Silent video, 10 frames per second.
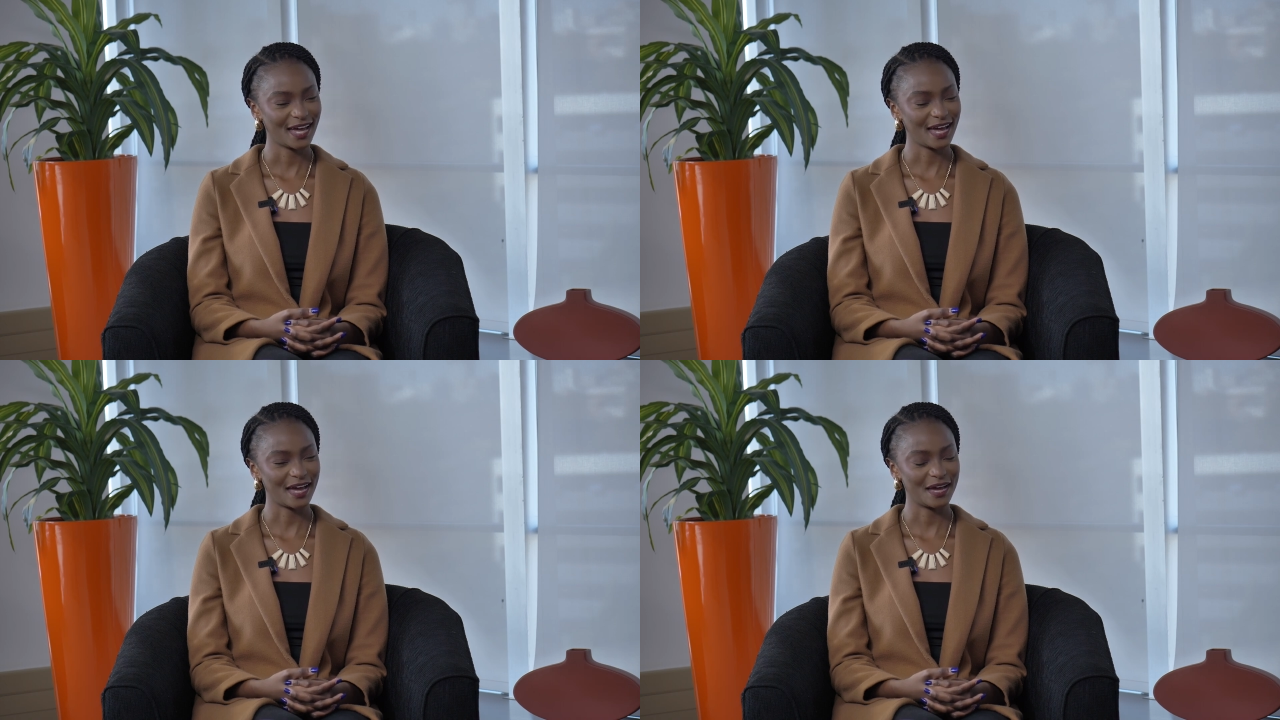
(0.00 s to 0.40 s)

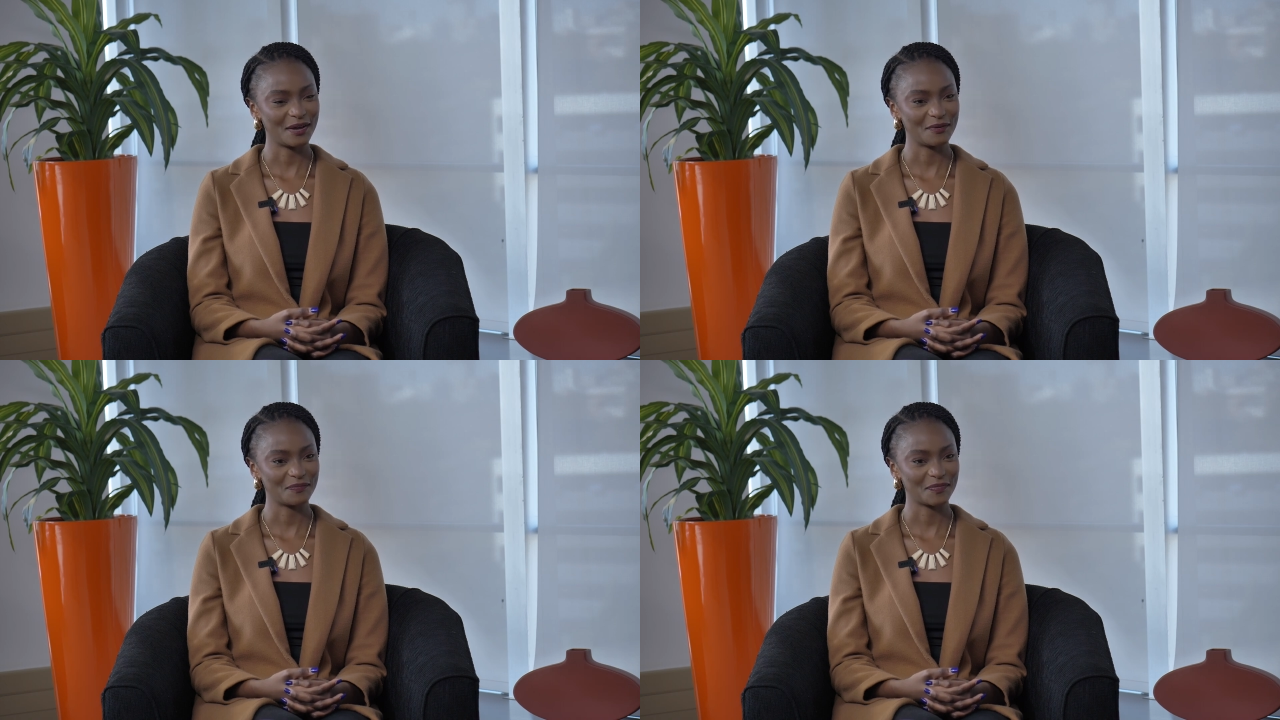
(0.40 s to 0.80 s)

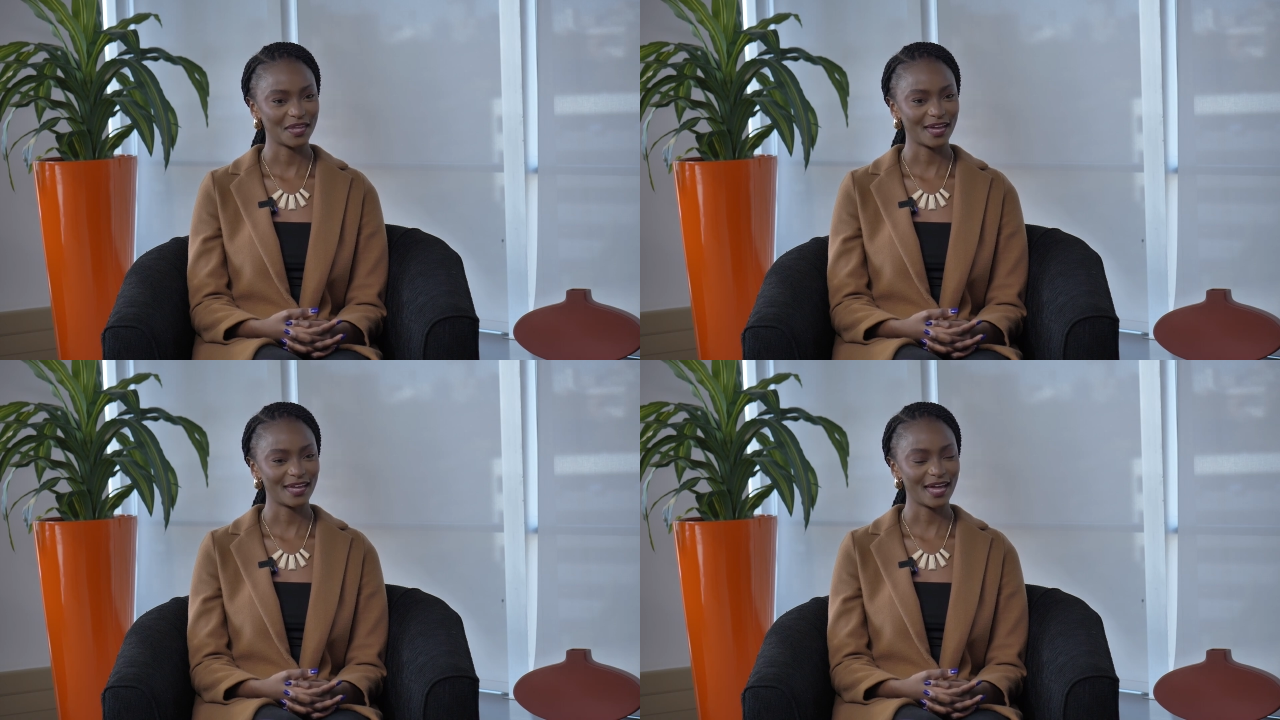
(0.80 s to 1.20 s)

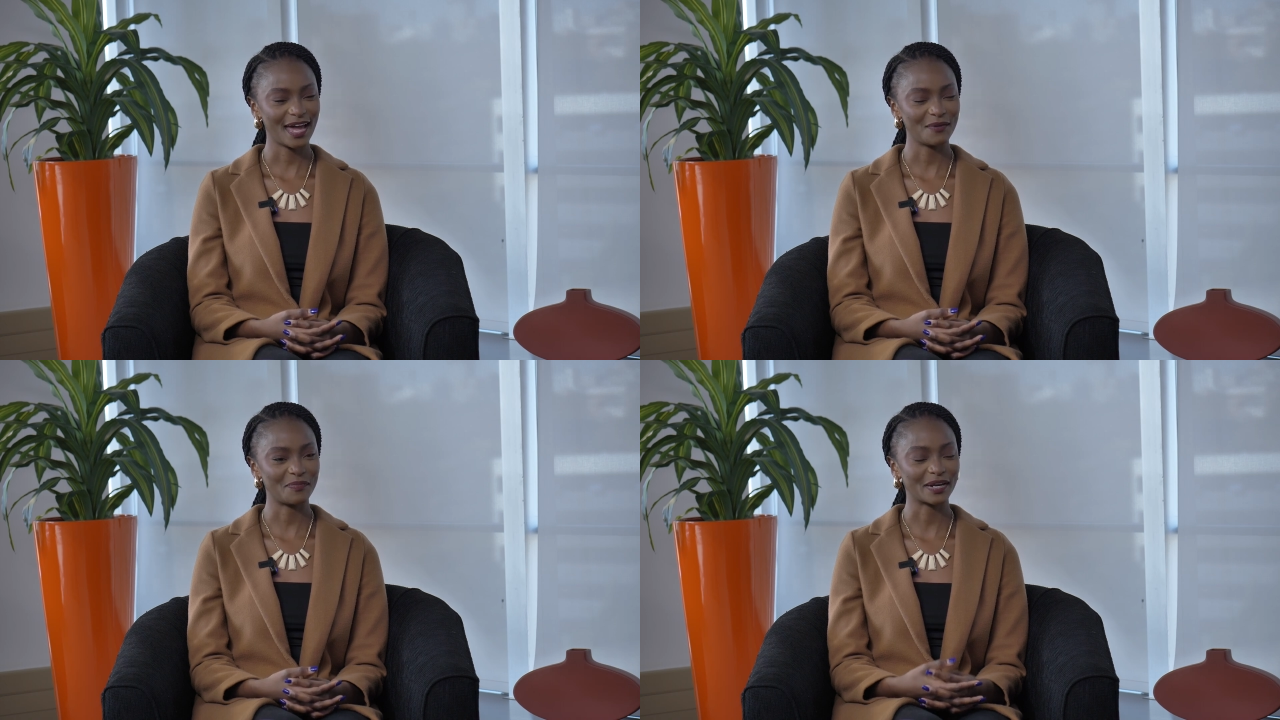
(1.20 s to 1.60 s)

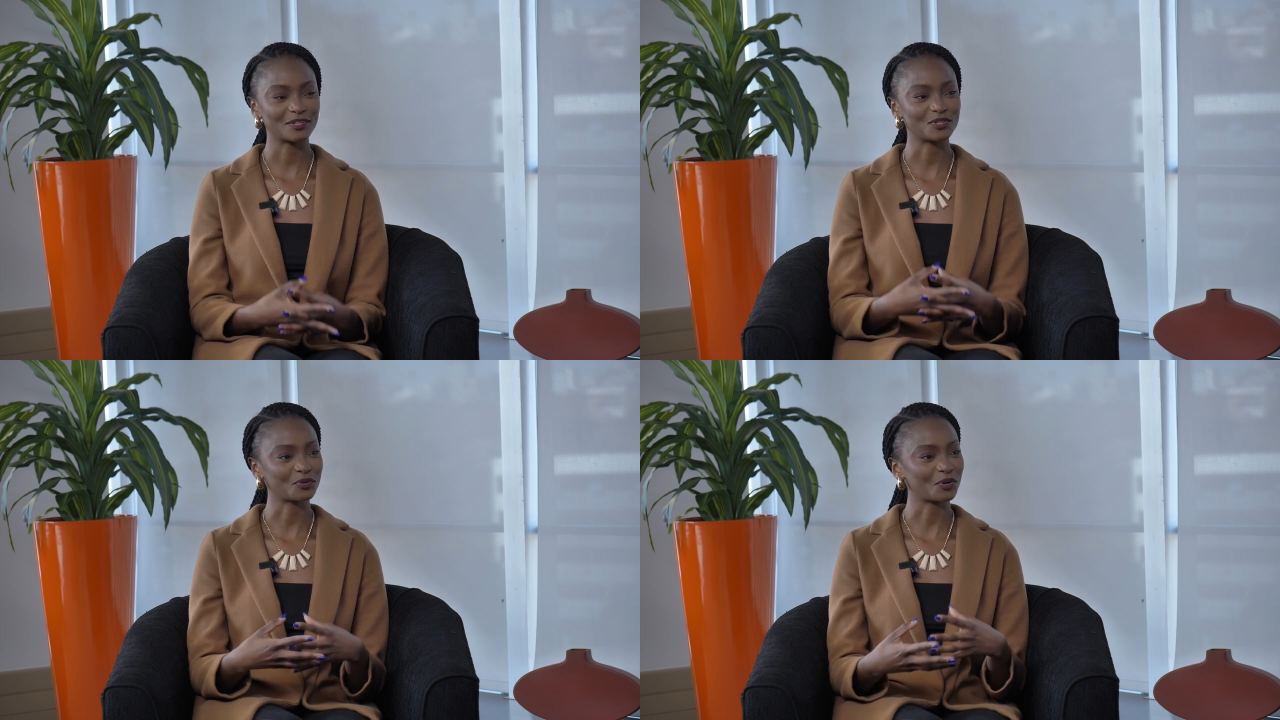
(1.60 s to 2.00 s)
but I
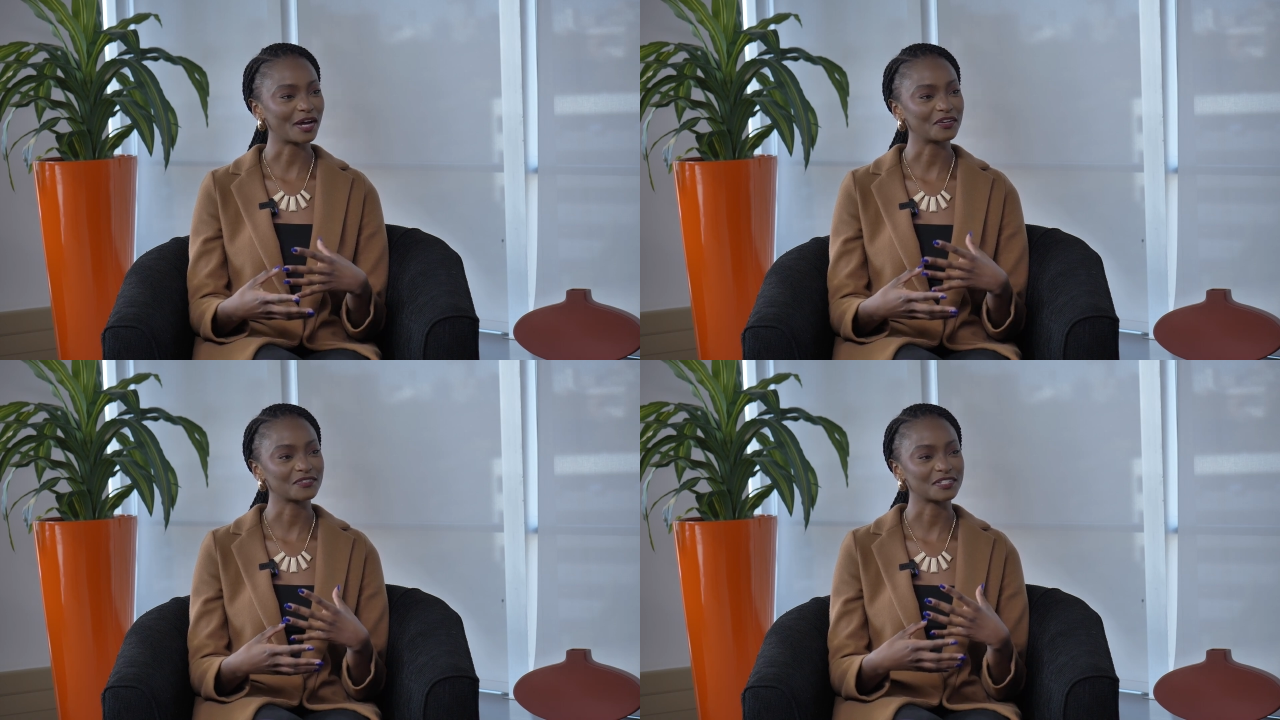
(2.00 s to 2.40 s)
don't know
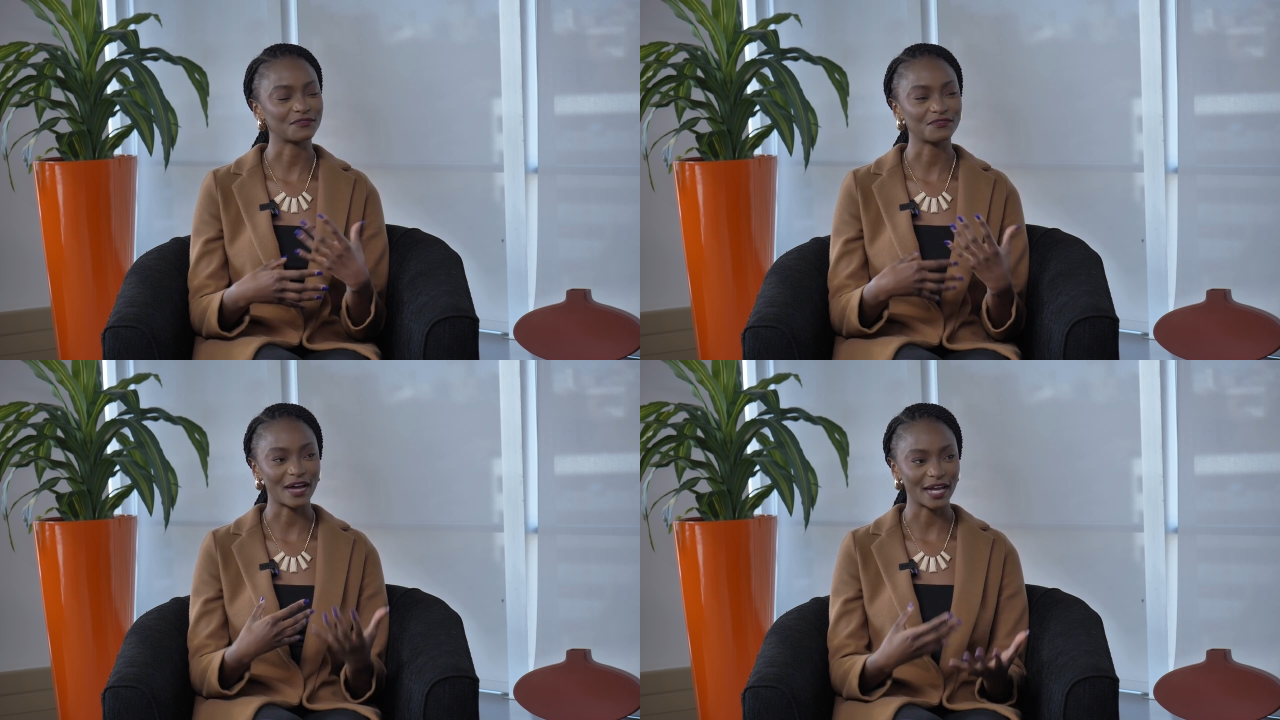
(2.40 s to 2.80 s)
how to
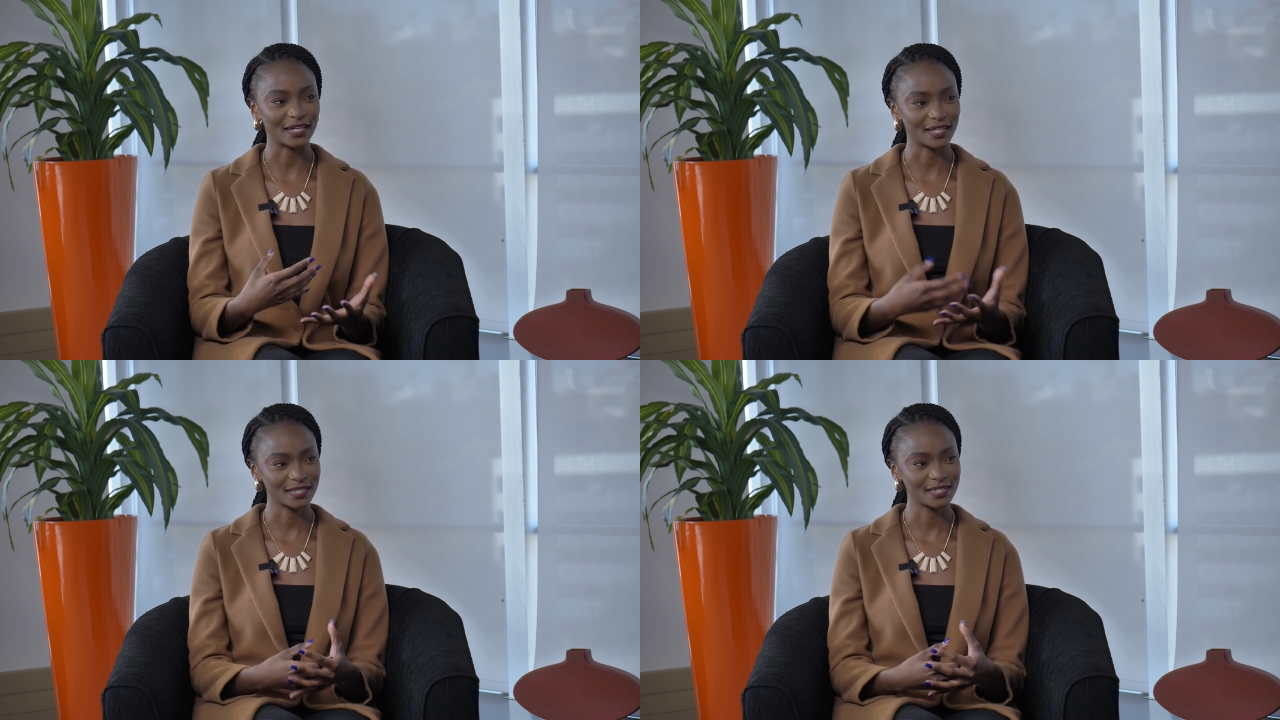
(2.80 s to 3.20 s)

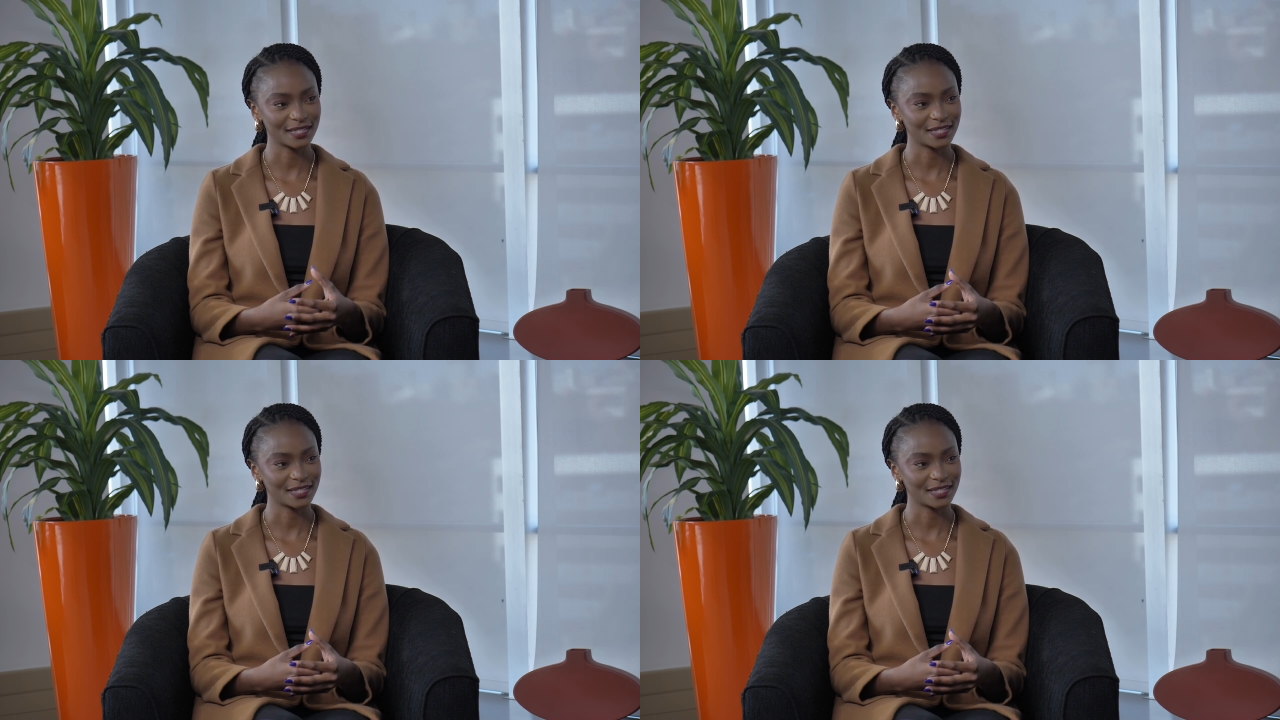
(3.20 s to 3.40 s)
define it.